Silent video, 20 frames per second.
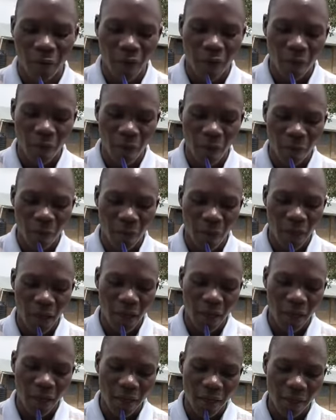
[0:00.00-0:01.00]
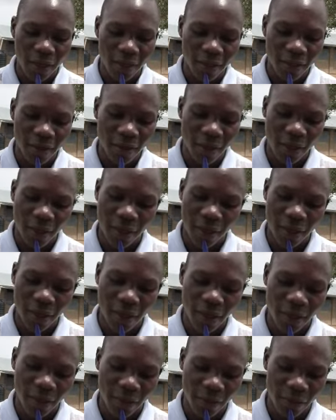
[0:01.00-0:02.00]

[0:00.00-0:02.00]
Our plan this year,